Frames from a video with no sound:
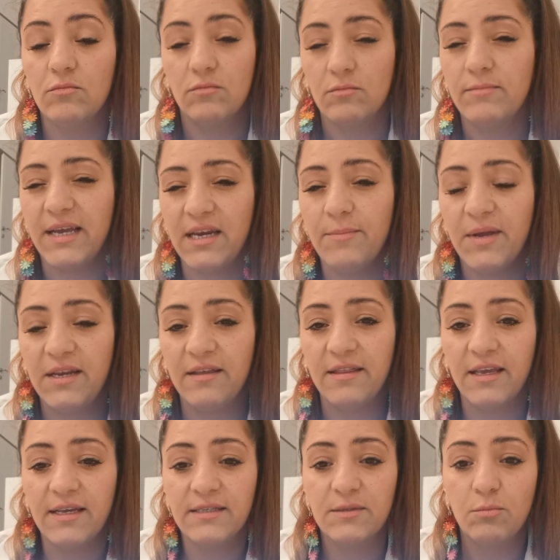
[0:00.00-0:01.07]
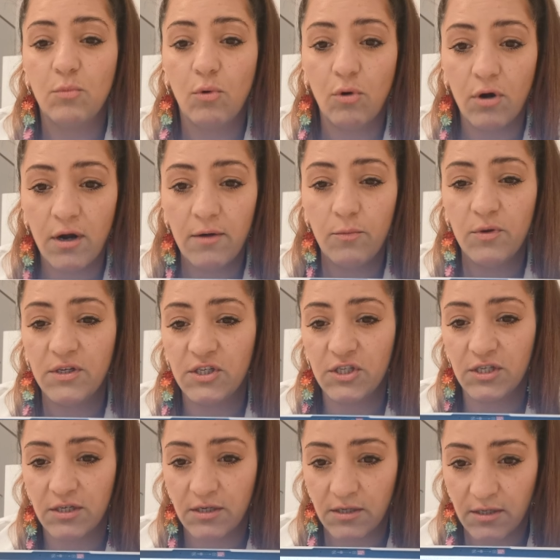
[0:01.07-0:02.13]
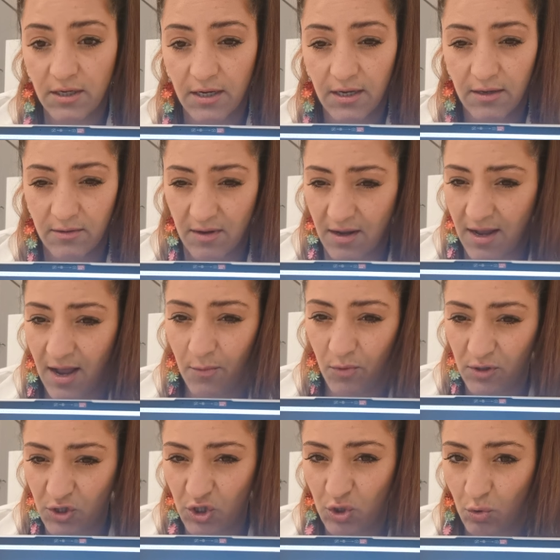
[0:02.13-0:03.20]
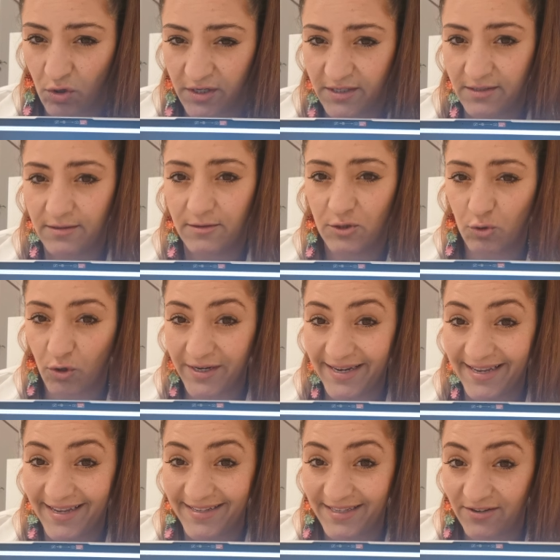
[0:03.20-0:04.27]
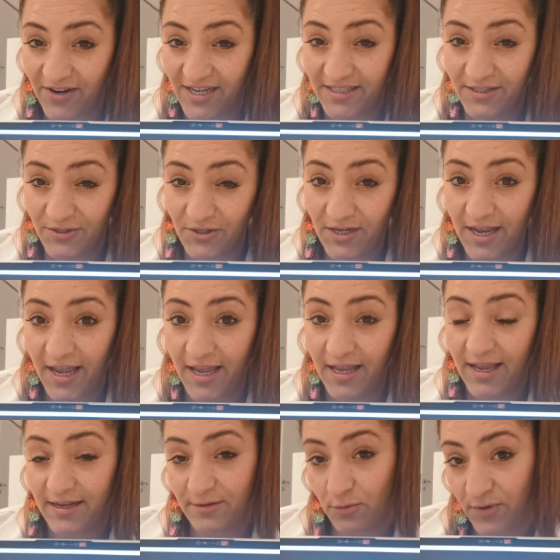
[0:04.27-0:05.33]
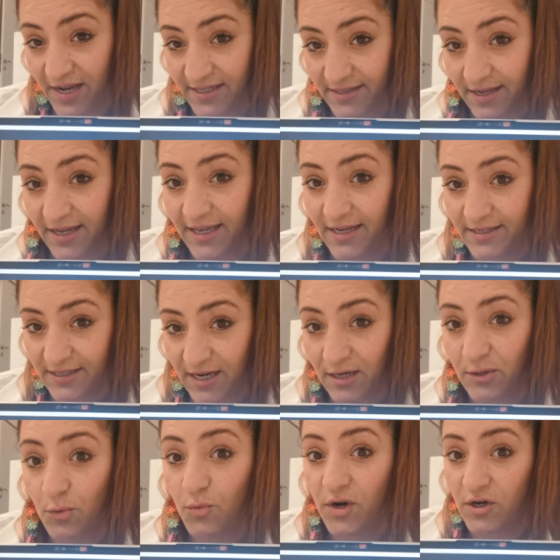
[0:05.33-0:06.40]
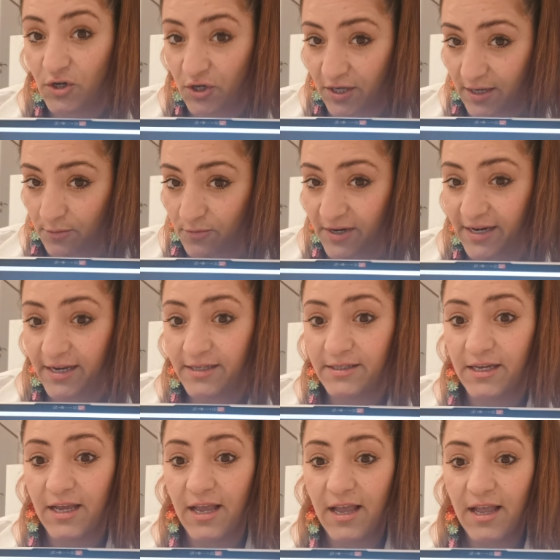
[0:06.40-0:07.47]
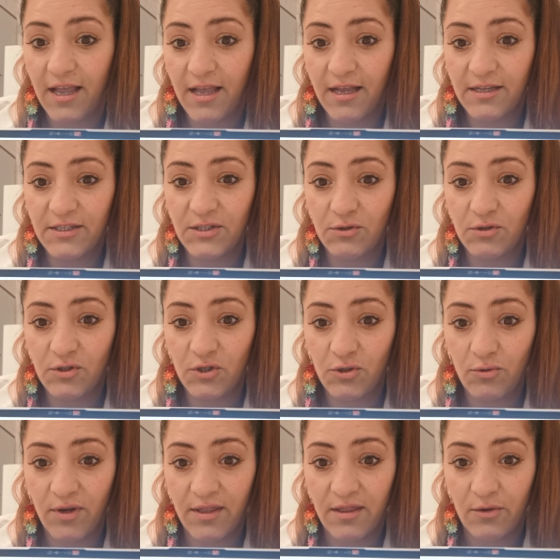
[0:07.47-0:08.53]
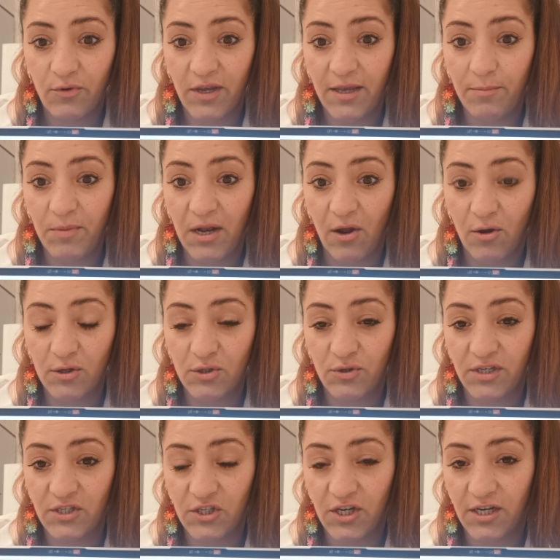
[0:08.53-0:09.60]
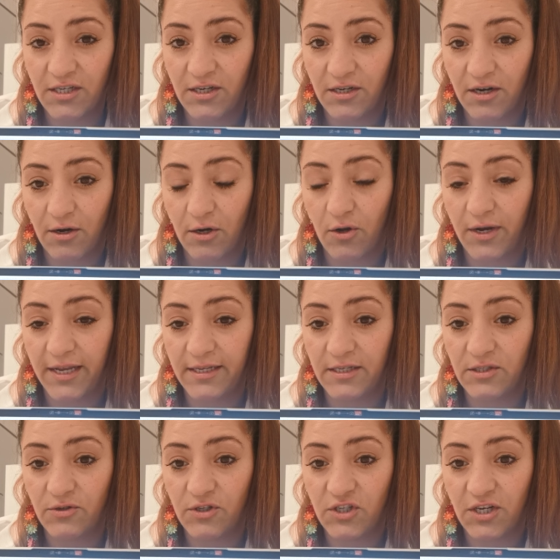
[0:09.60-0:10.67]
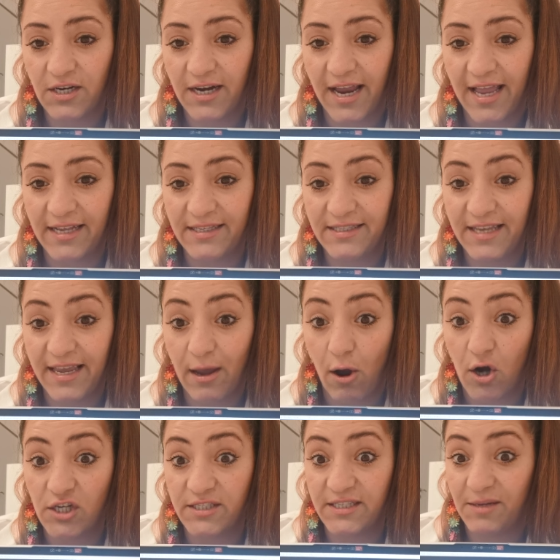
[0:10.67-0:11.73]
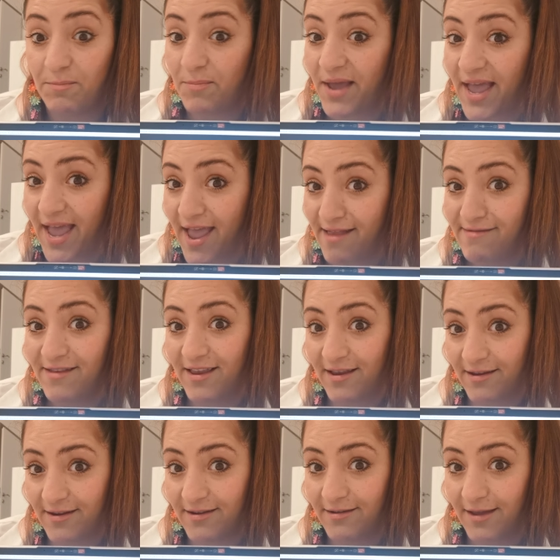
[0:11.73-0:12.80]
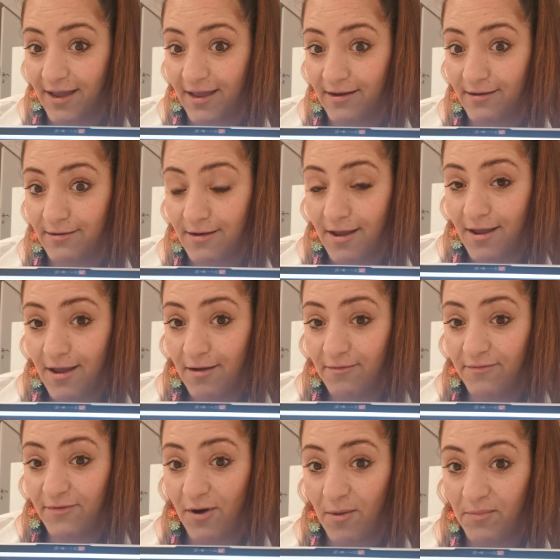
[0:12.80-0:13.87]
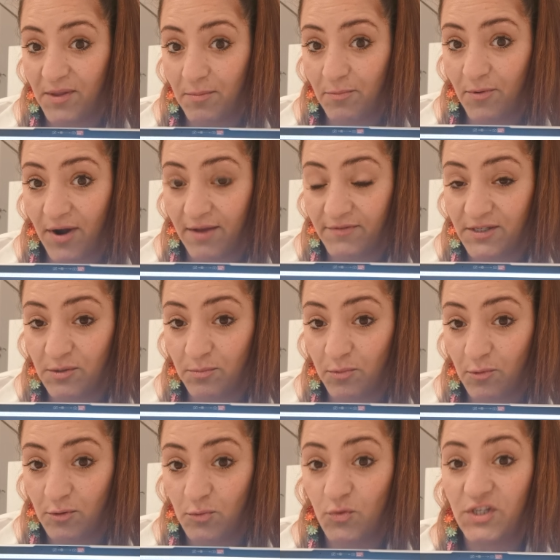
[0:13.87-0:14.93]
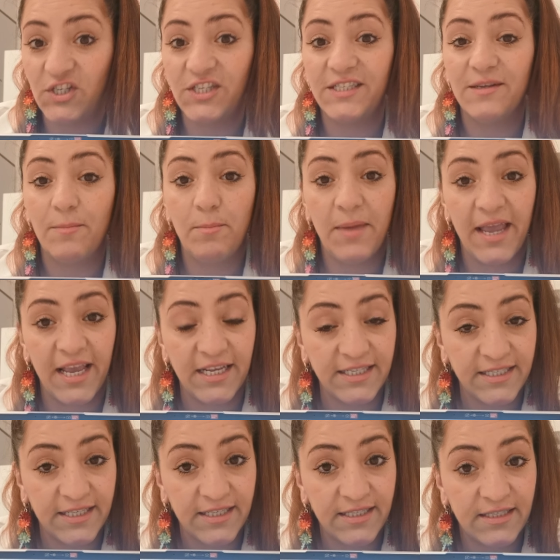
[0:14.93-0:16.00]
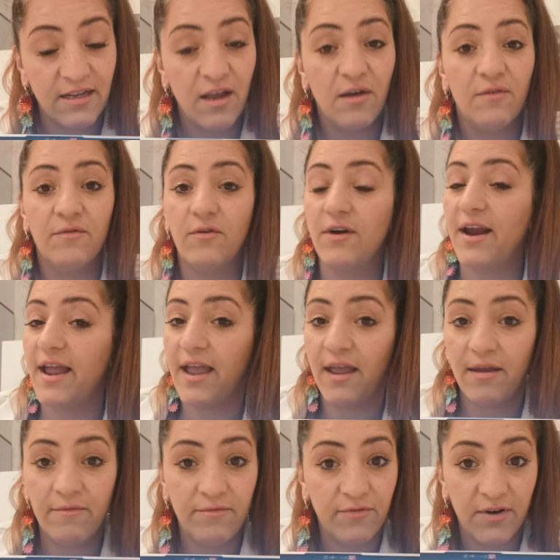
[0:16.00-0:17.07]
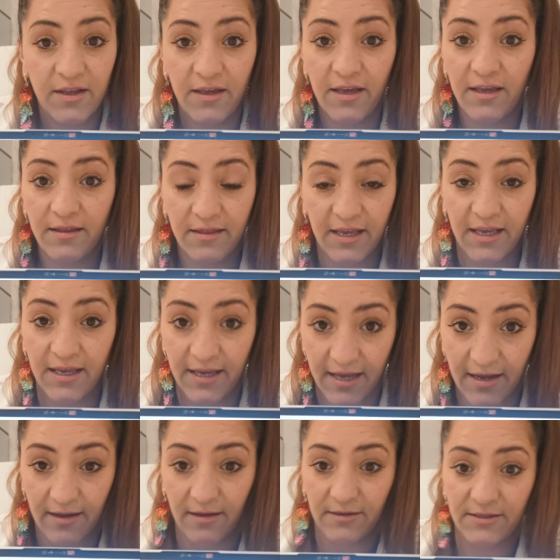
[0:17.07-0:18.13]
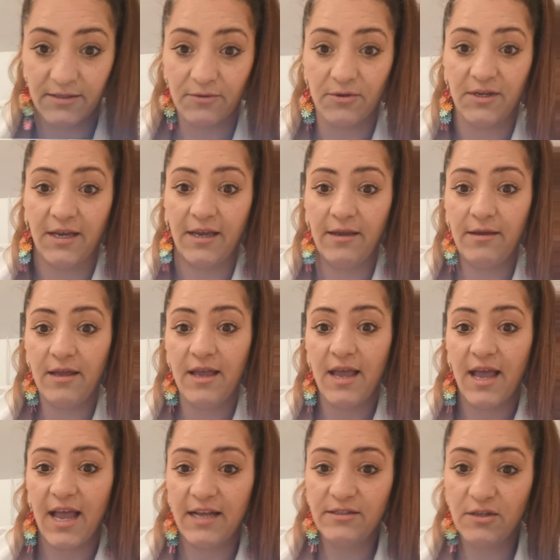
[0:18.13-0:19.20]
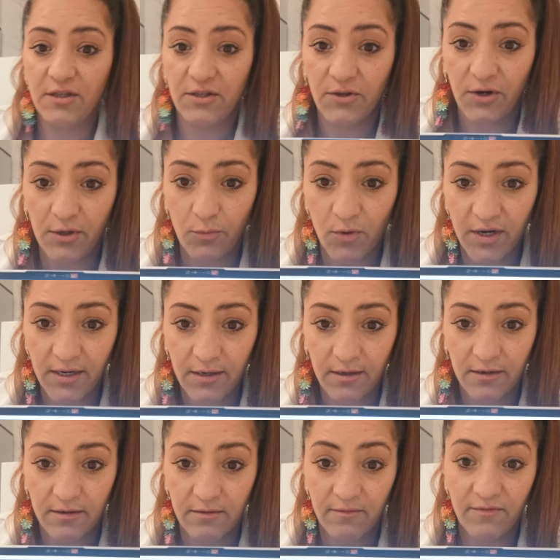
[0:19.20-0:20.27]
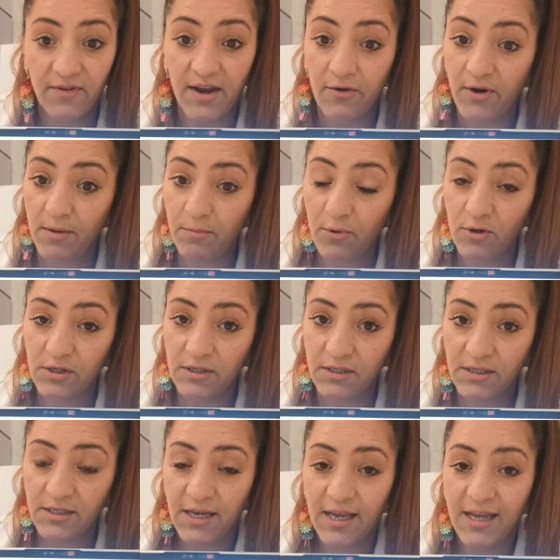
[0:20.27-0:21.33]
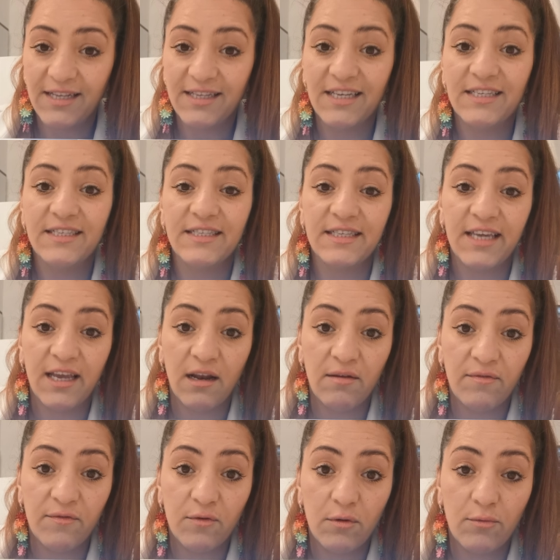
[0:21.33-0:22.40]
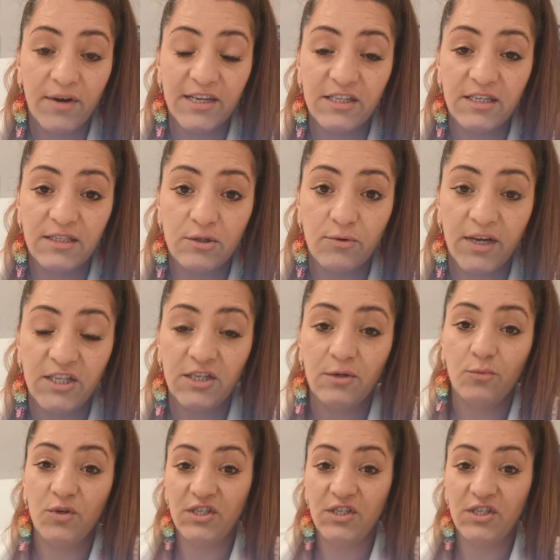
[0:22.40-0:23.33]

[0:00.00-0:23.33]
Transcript: many things more, which I will shortly address today, and the rest I can tell you where you can read it. So 2 and 3 belong to each other, are connected to each other, and they are depending again from the breath support, which is the basis for everything else, okay? And the third one, very important, the skillful registration,